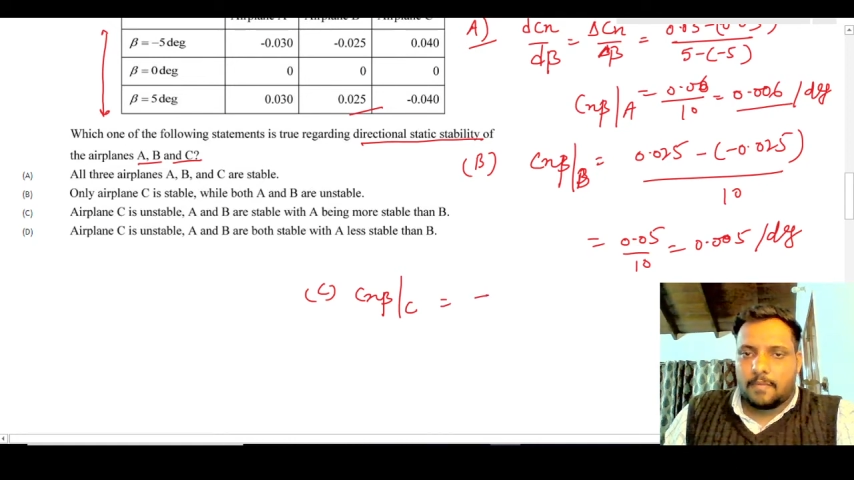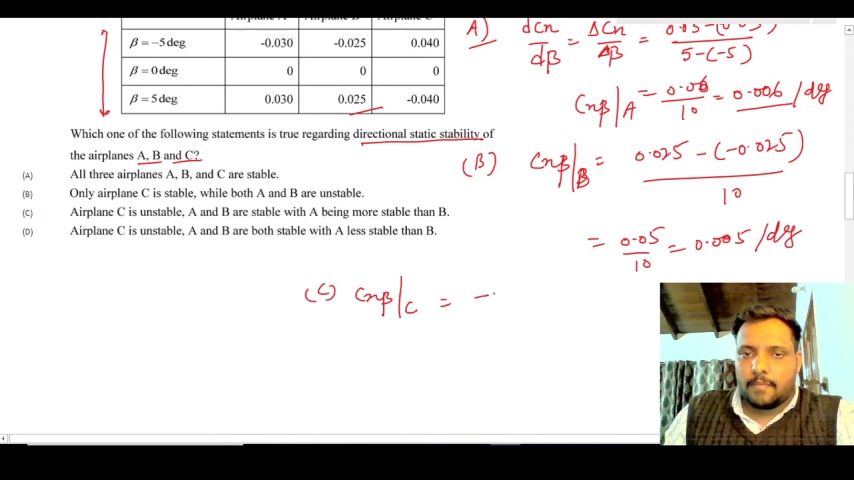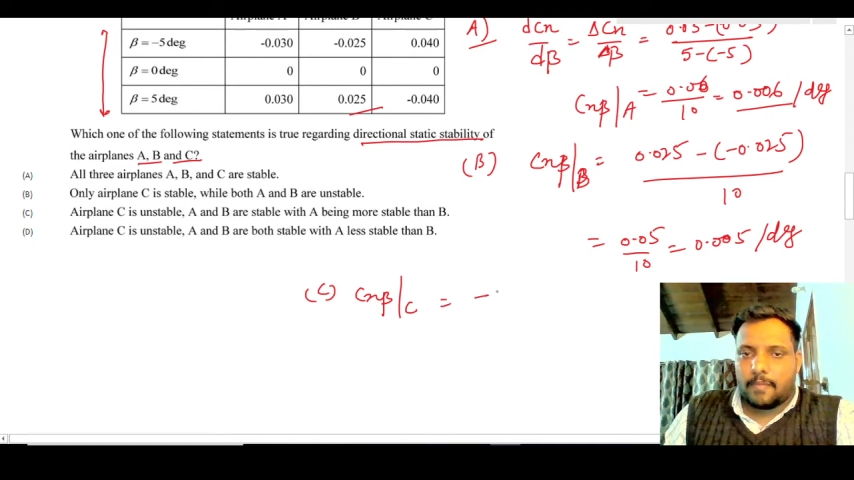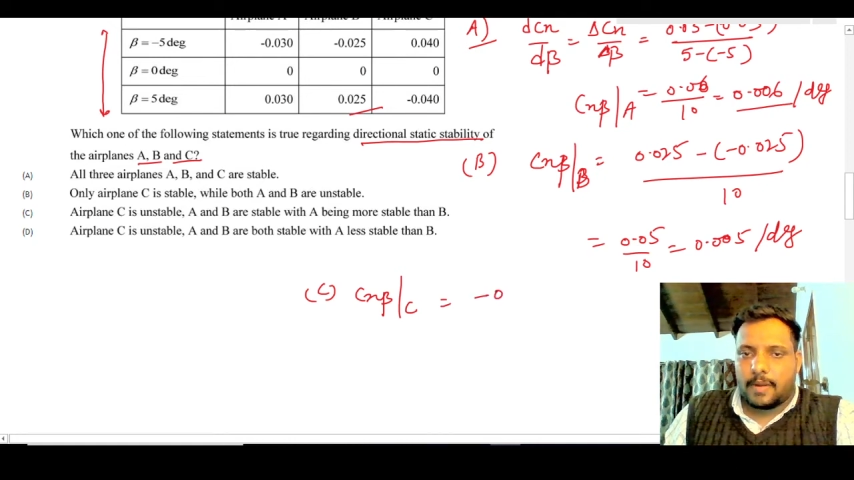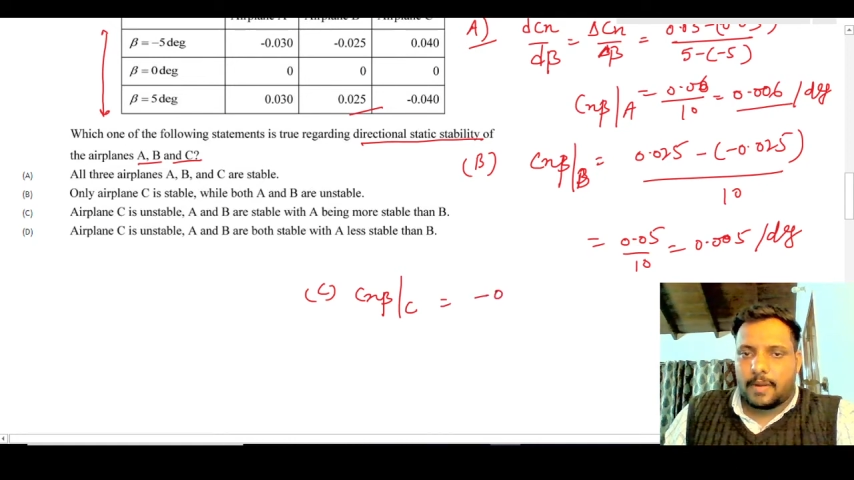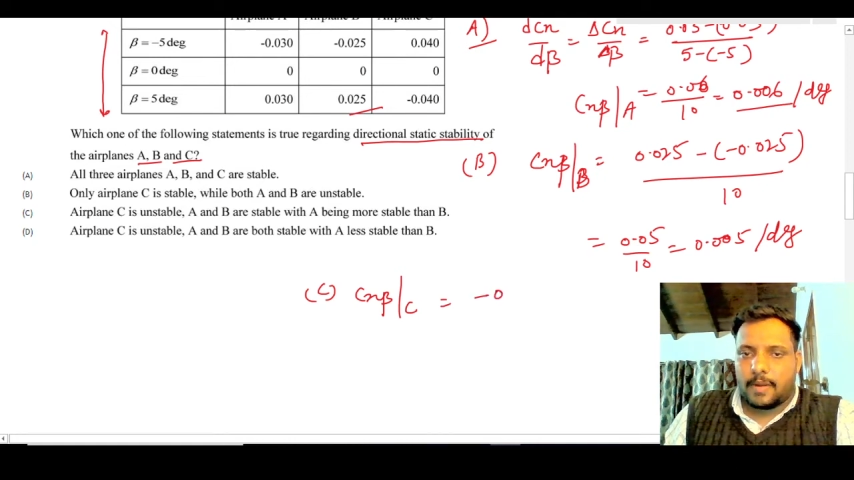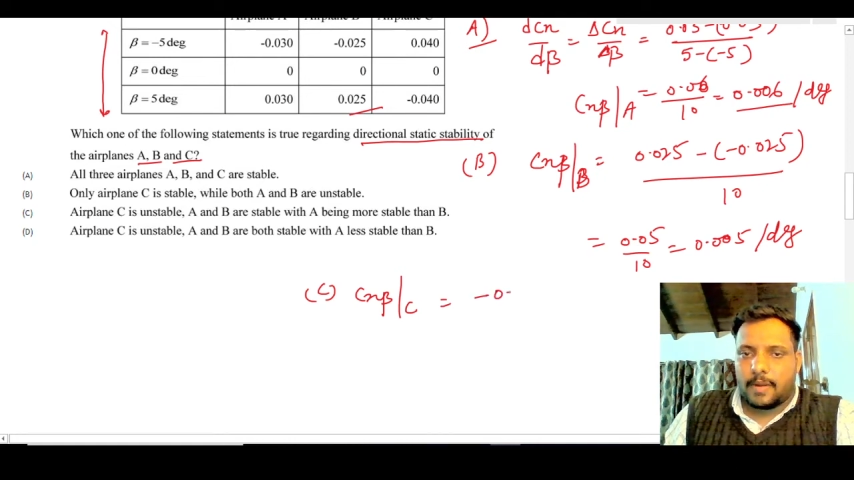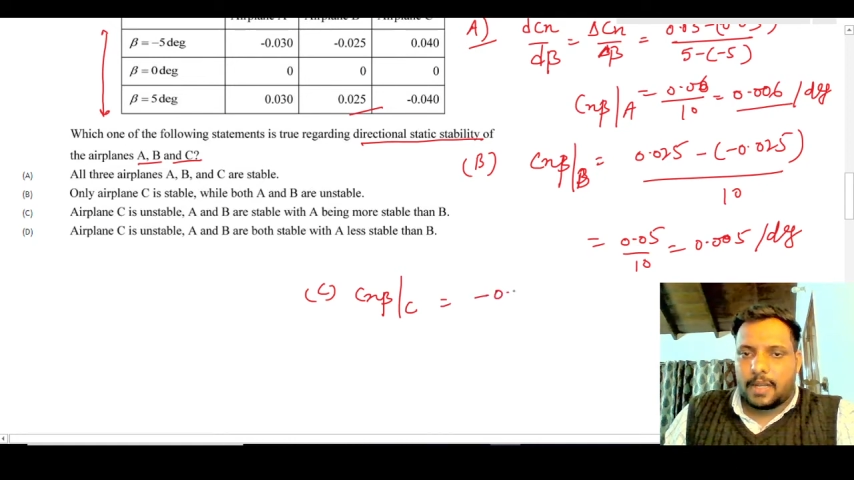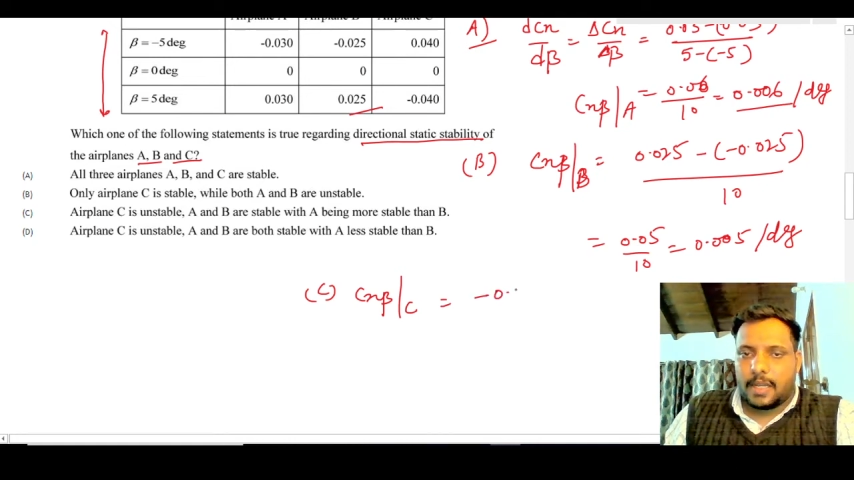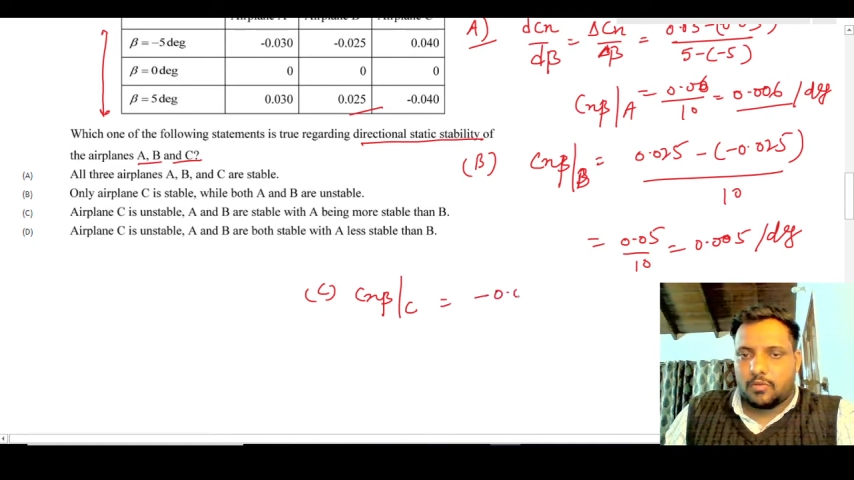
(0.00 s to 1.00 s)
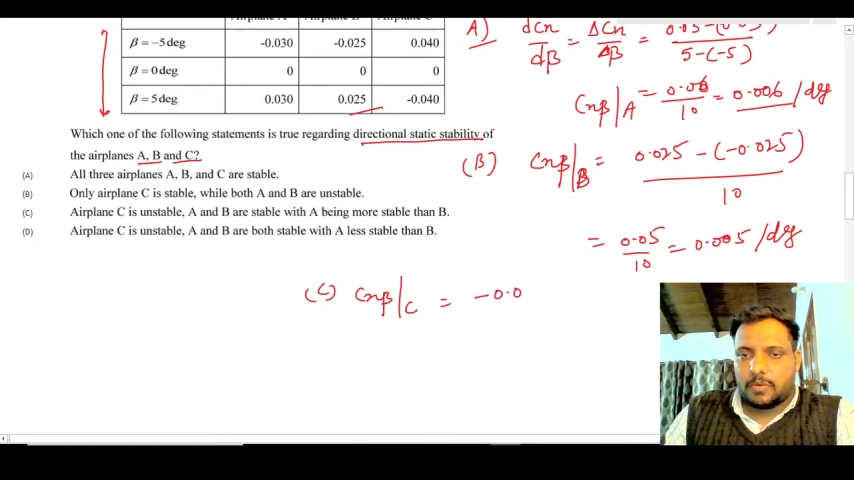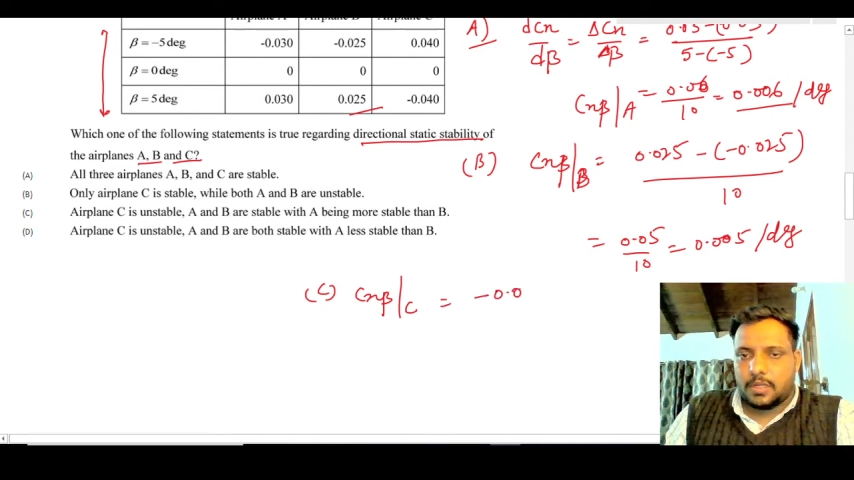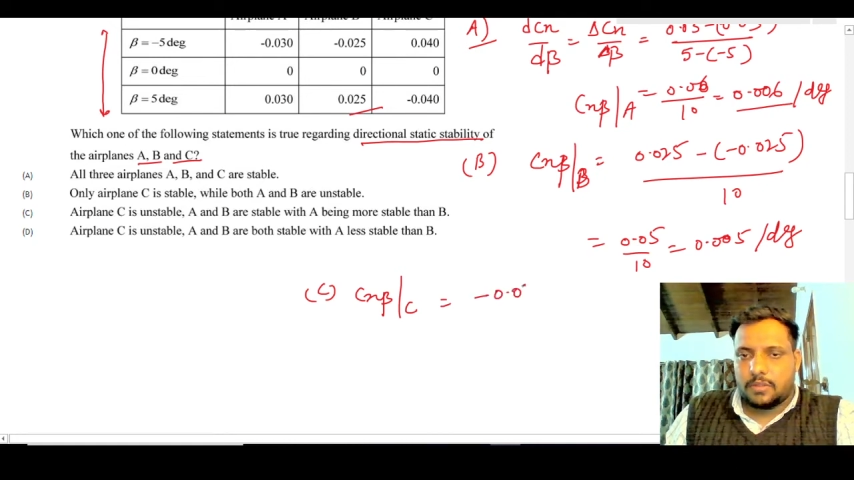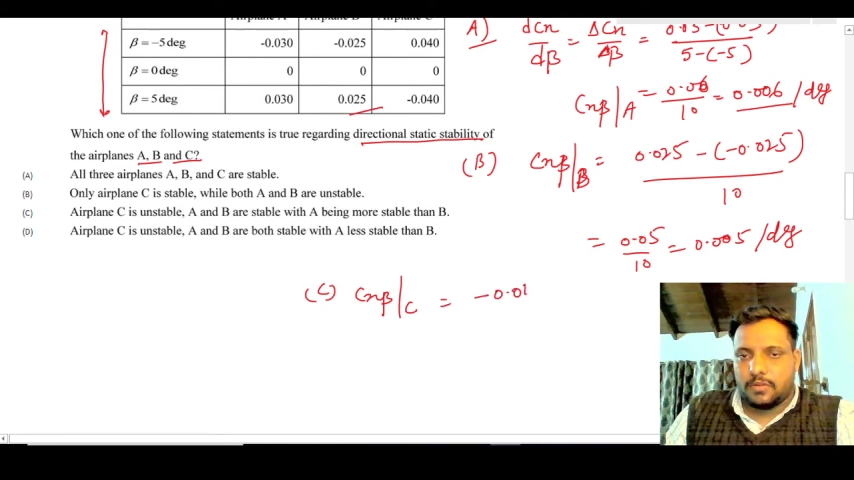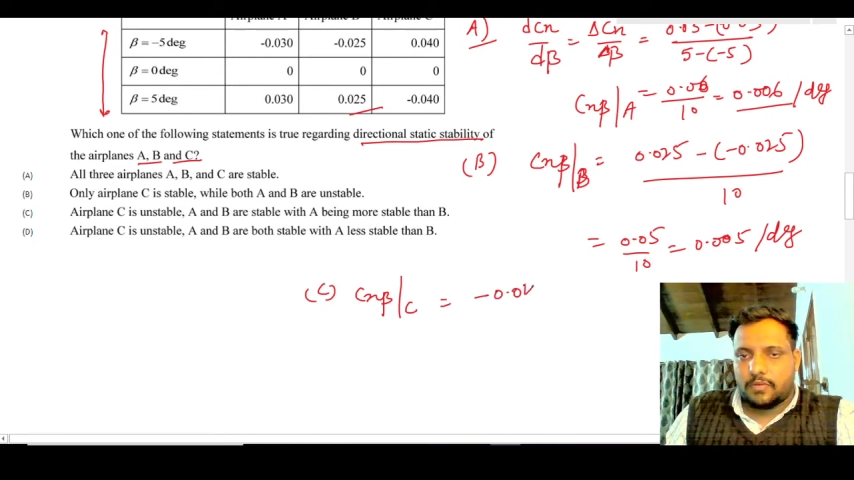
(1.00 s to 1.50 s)
minus
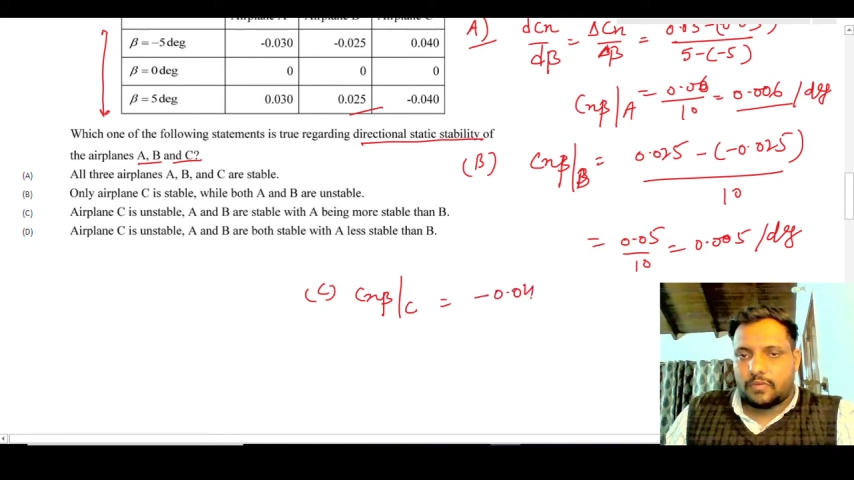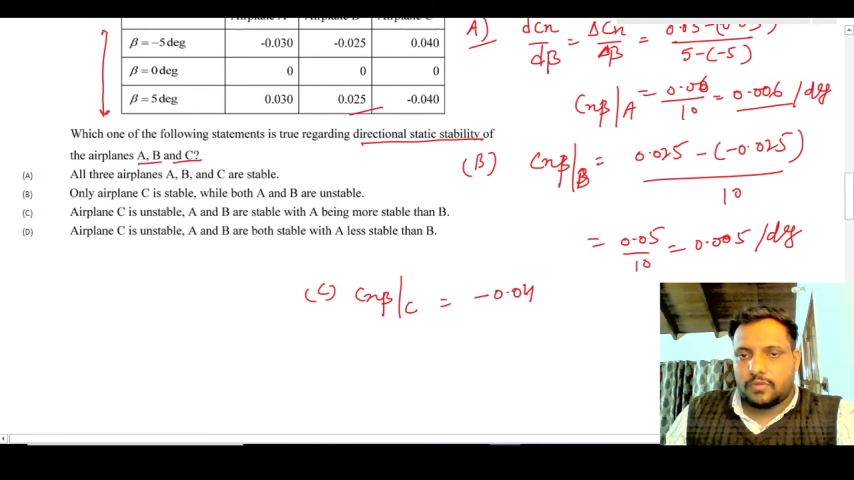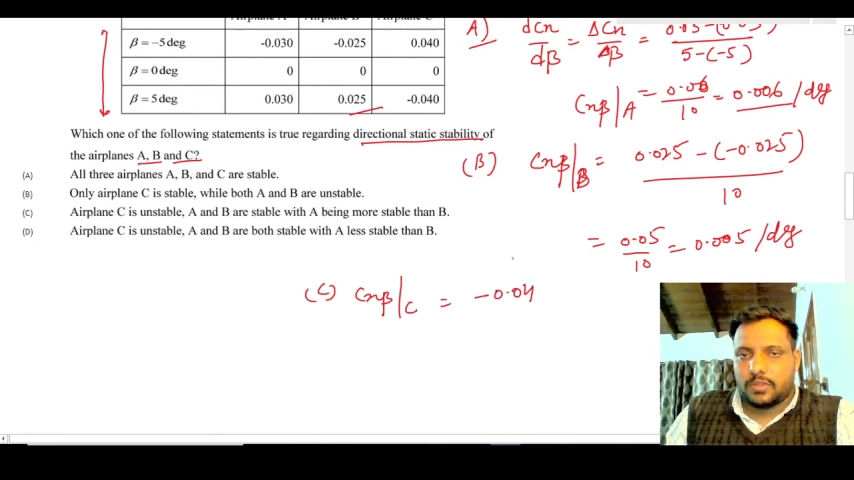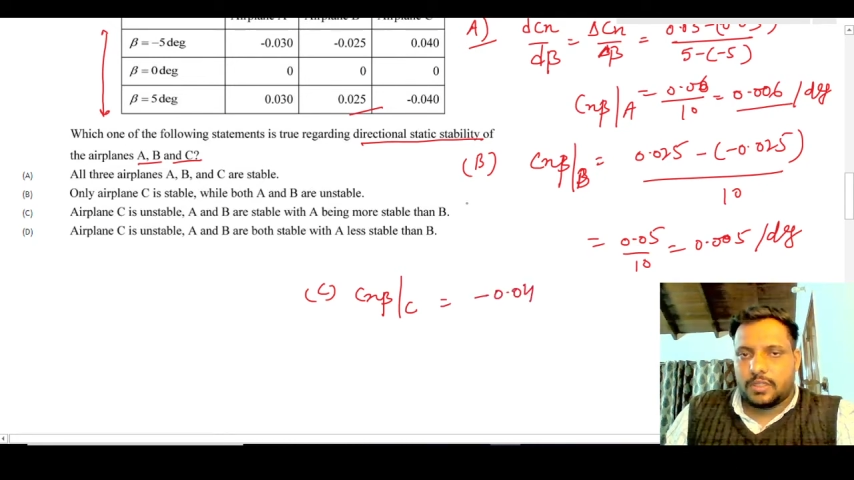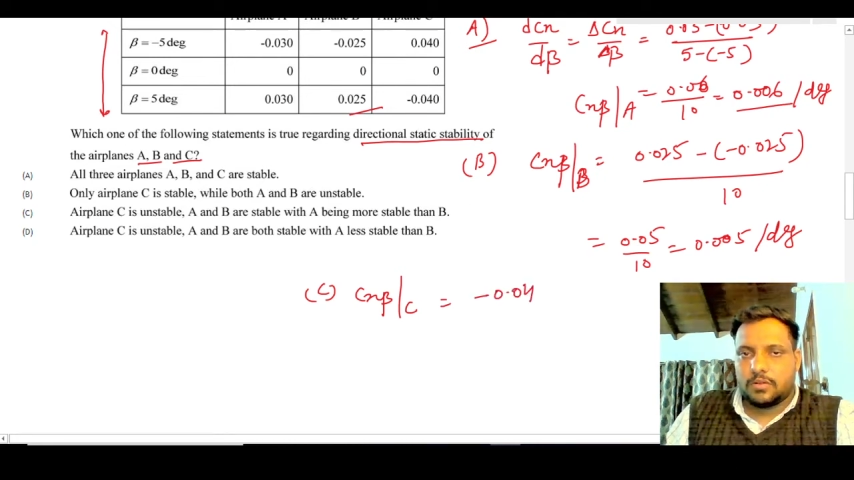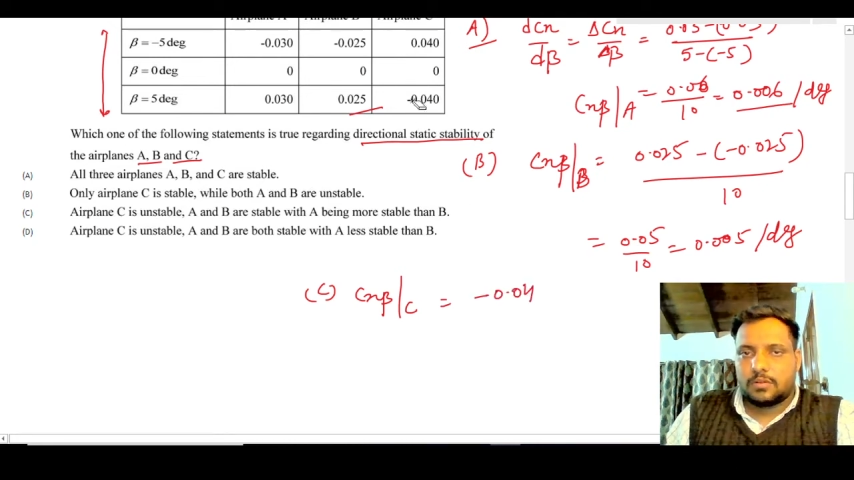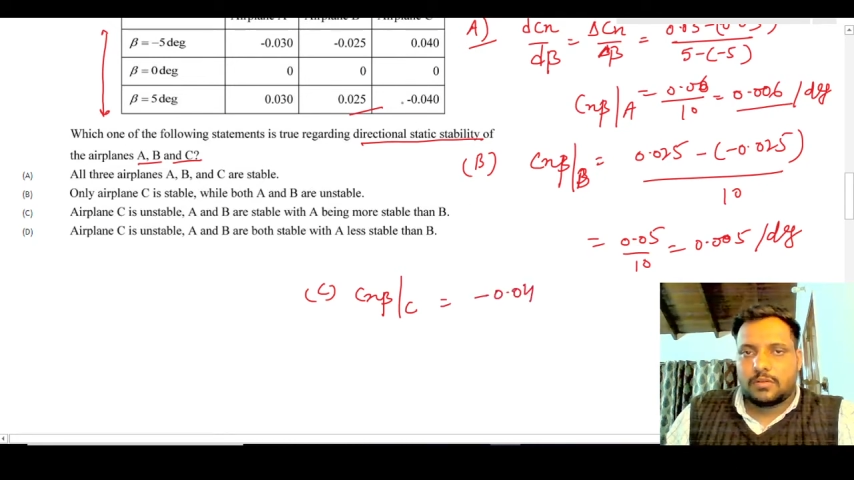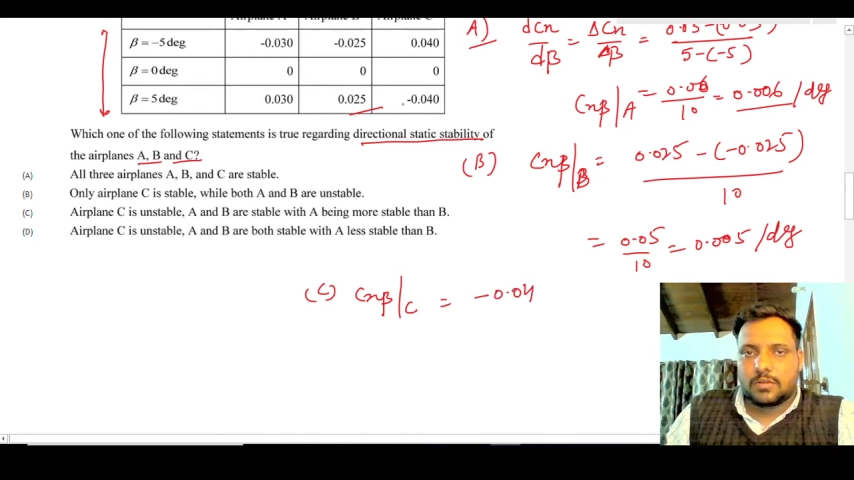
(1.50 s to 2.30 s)
0.040